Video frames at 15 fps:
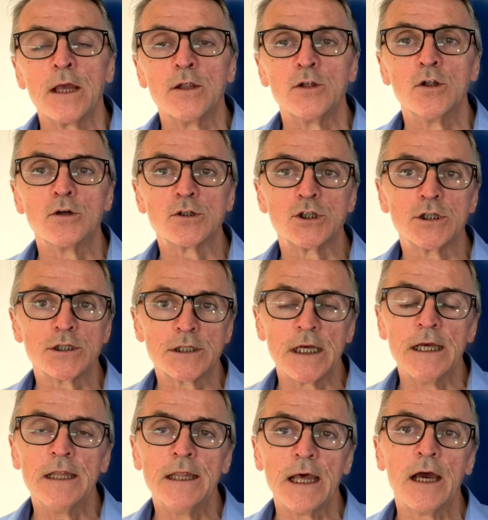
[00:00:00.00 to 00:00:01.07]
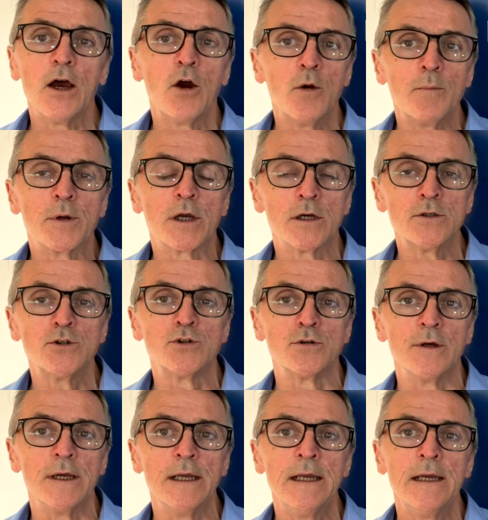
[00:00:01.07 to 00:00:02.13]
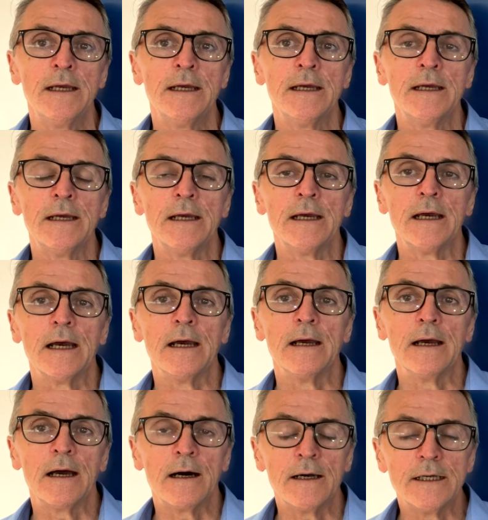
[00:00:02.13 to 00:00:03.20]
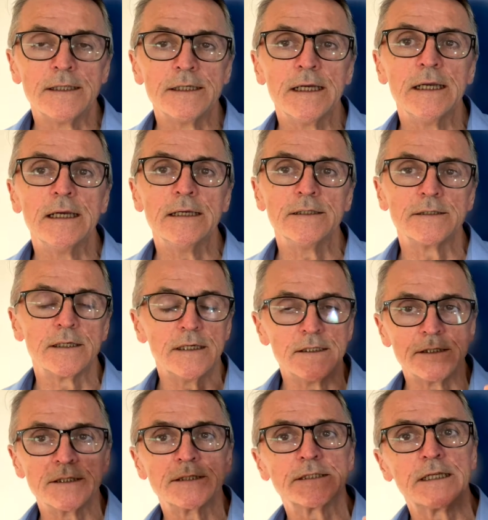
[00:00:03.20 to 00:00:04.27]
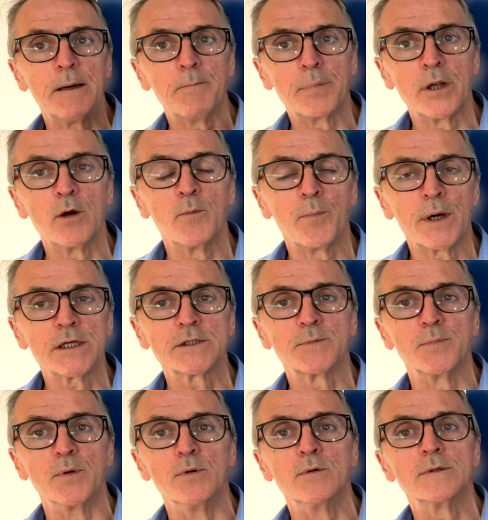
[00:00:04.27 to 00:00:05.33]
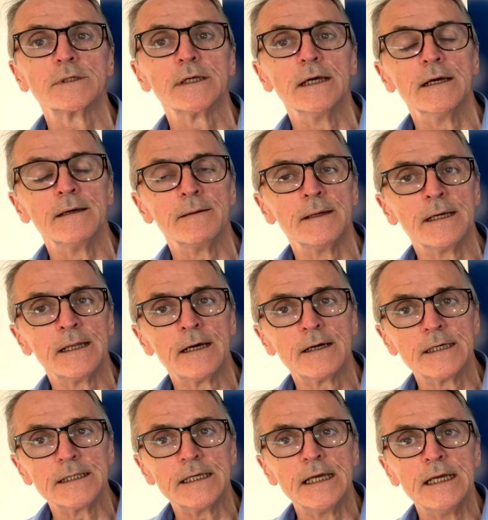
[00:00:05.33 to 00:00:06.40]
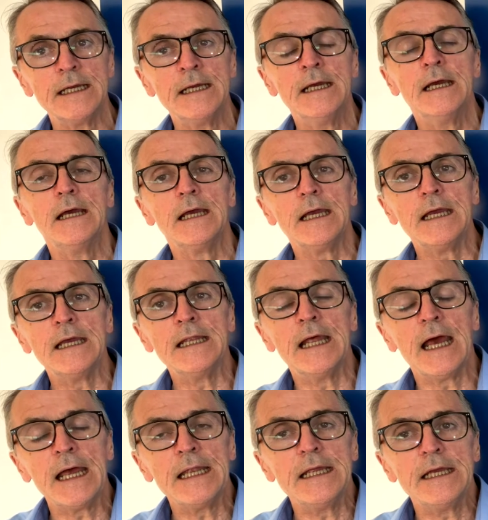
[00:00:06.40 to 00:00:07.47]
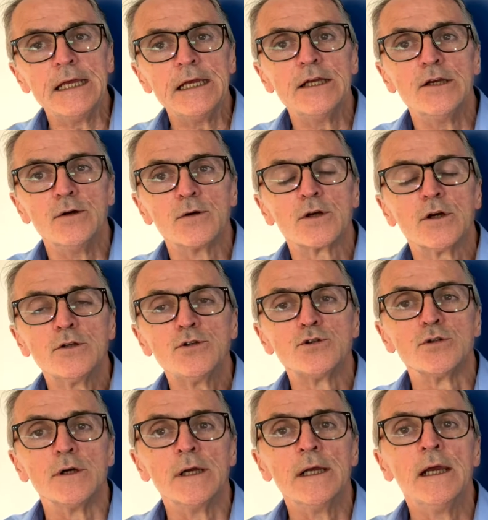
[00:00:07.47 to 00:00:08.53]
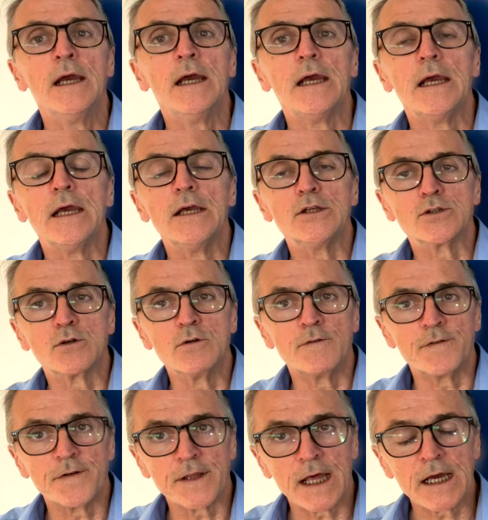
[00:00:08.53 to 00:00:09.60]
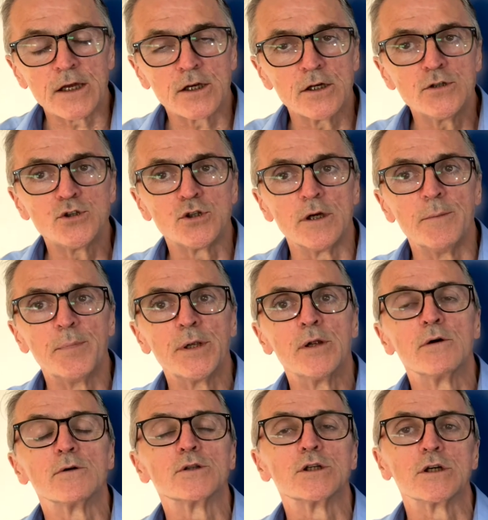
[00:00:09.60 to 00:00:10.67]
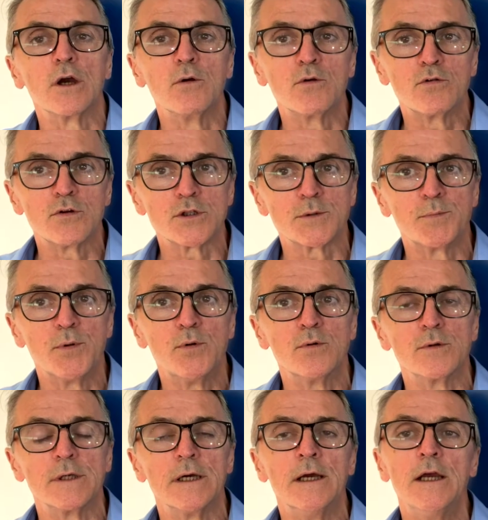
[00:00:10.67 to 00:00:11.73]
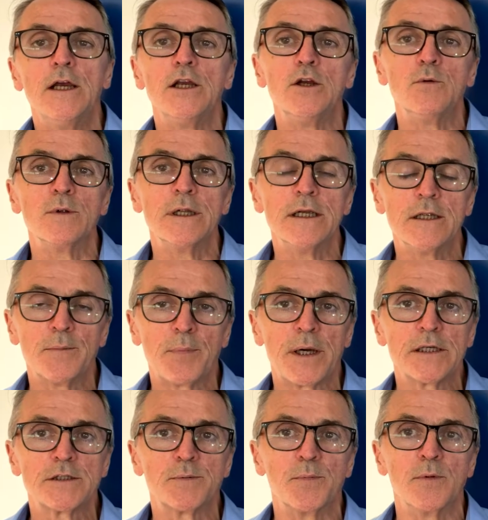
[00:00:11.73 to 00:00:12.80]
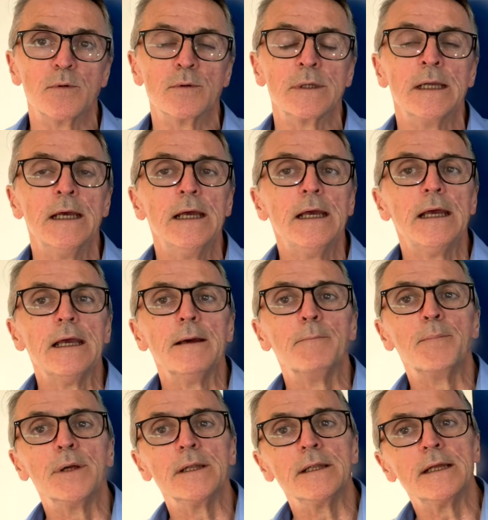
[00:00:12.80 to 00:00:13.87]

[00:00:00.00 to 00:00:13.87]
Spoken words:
not just in their home country. ID is a step below passport. An ID in any EU country is good for that country, but not to go cross-border. You would need a passport. But